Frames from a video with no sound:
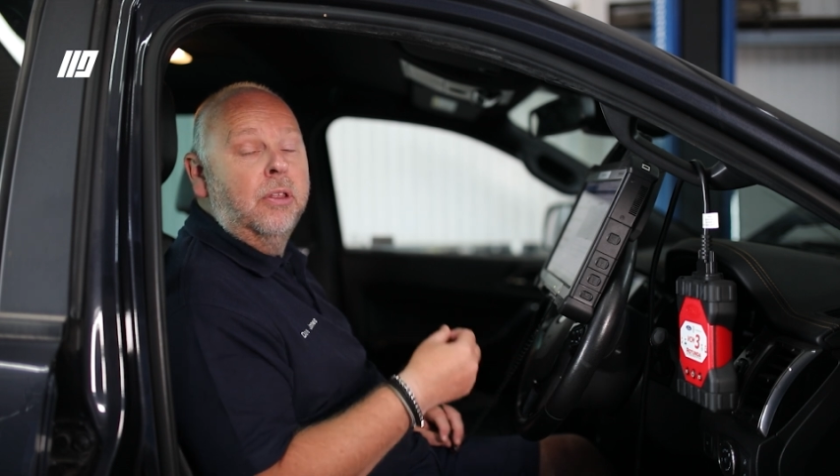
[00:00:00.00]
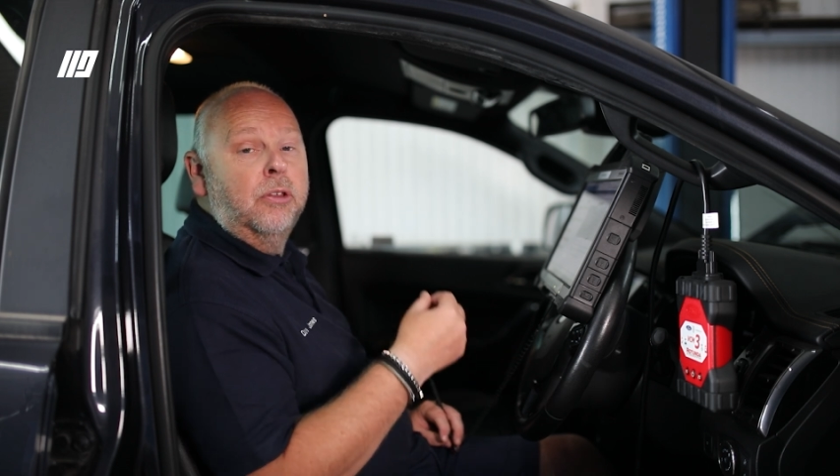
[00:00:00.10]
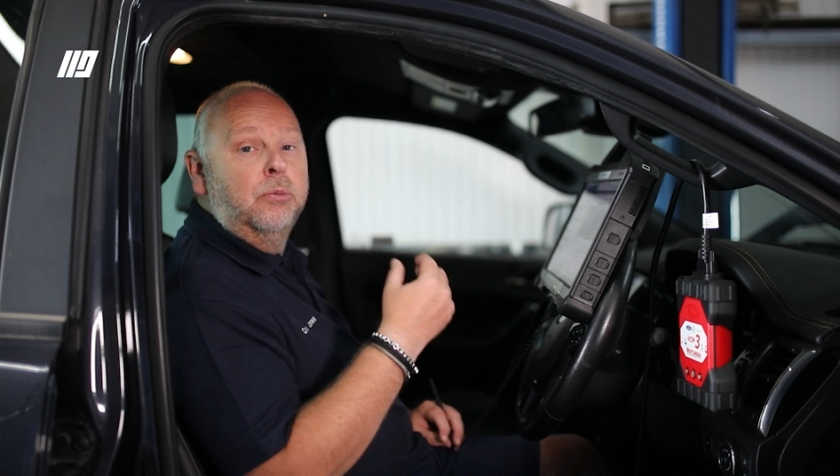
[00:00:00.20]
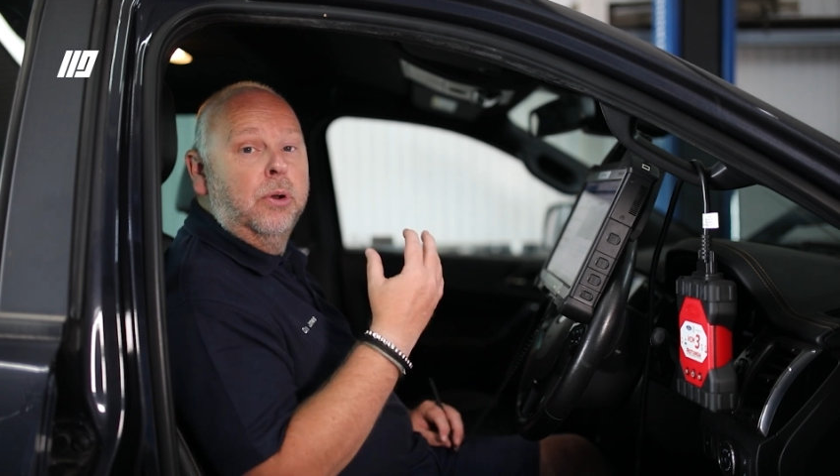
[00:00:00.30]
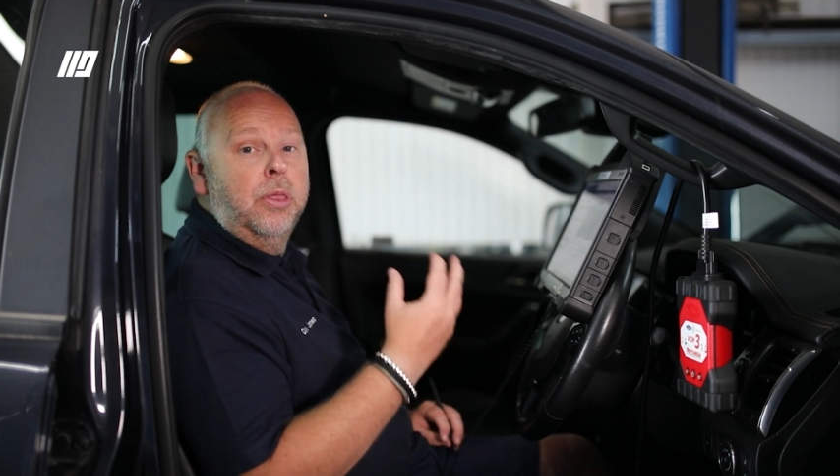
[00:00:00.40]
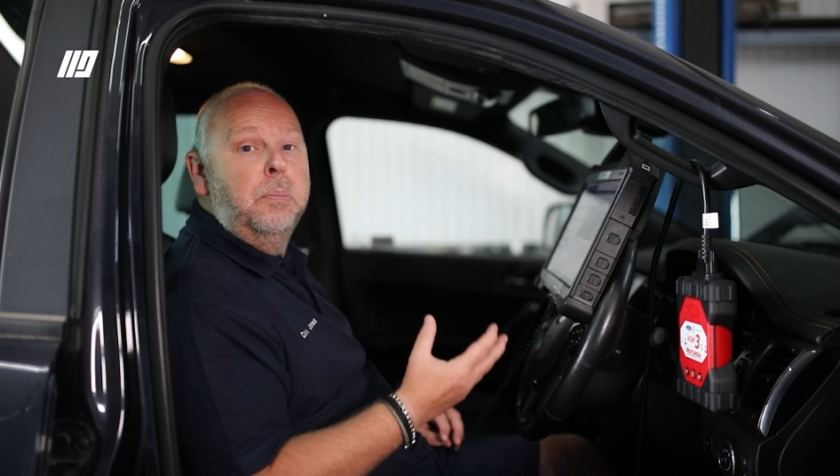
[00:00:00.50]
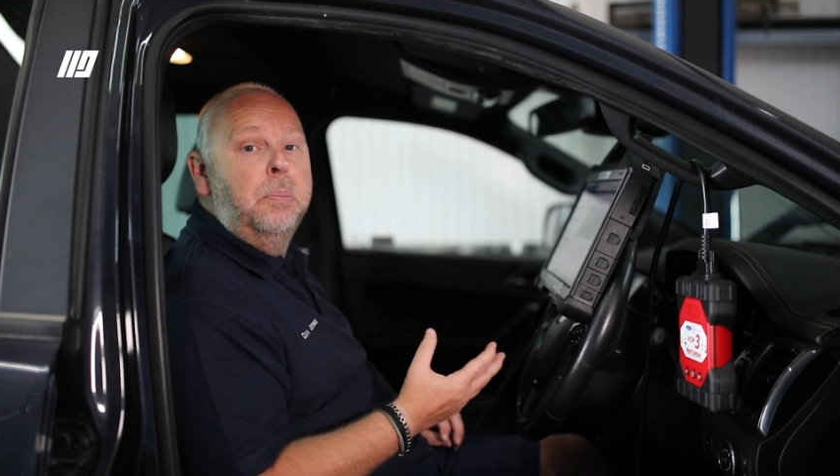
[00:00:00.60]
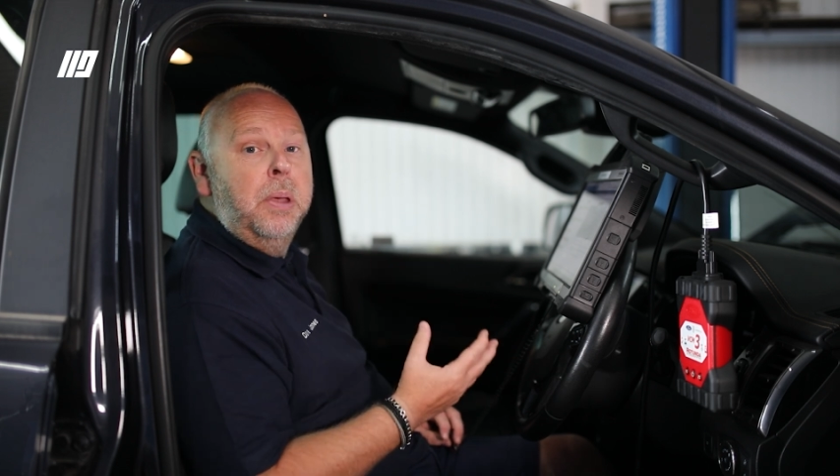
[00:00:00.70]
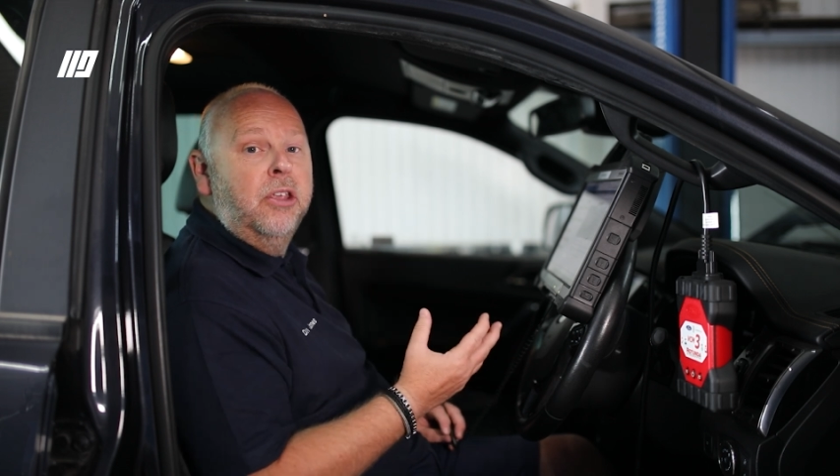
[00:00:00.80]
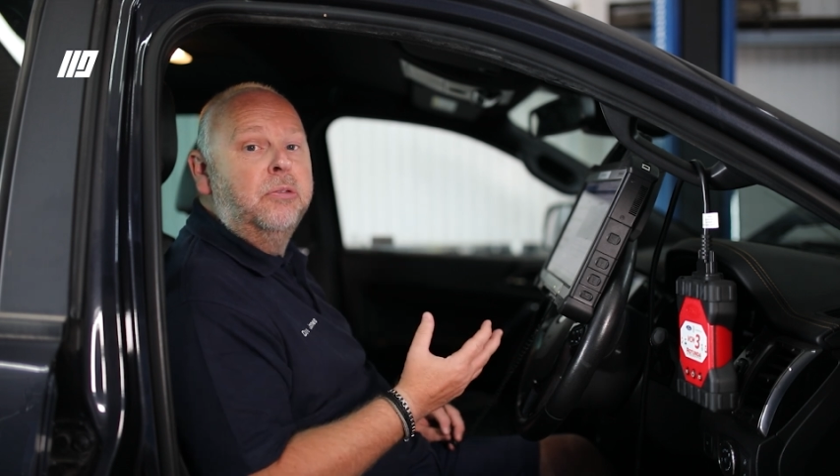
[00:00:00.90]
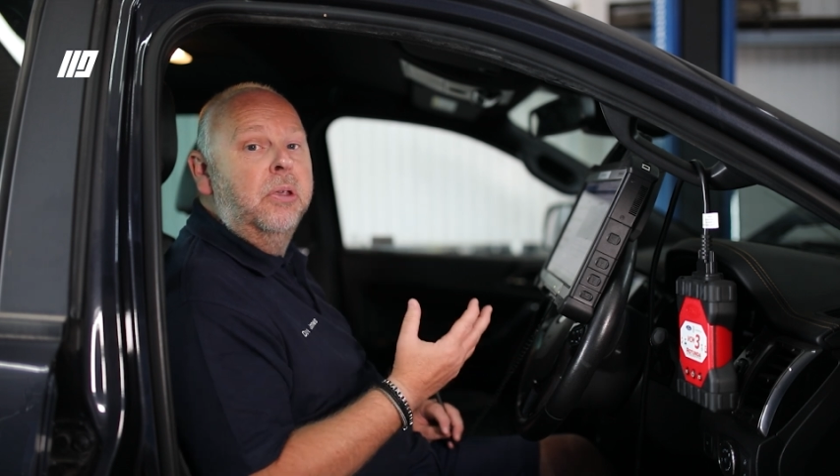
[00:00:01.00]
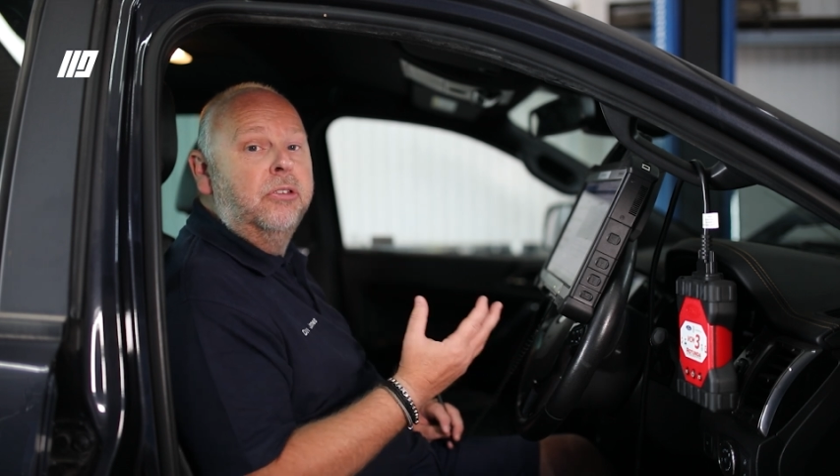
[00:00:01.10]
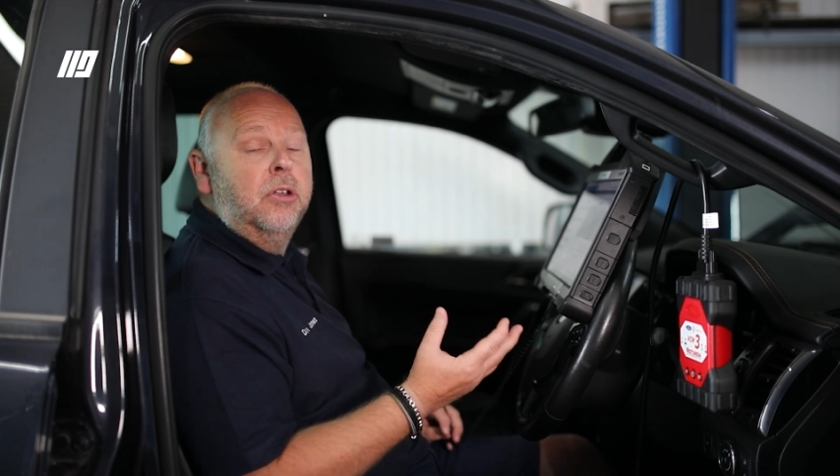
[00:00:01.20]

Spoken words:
So that's one of the biggest